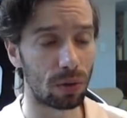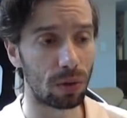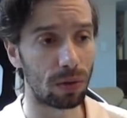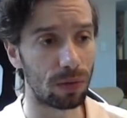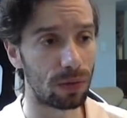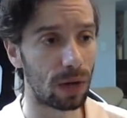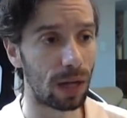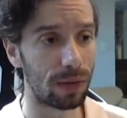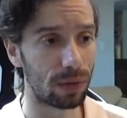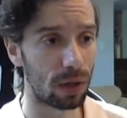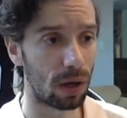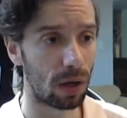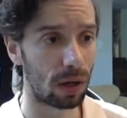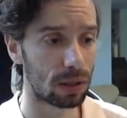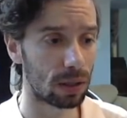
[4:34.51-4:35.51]
or 5
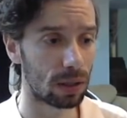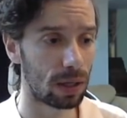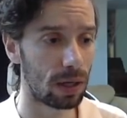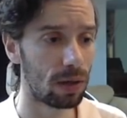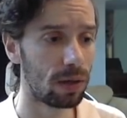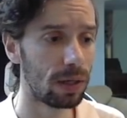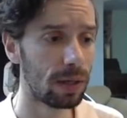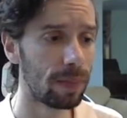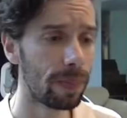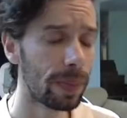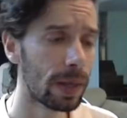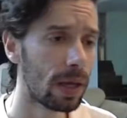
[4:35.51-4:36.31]
cost carry.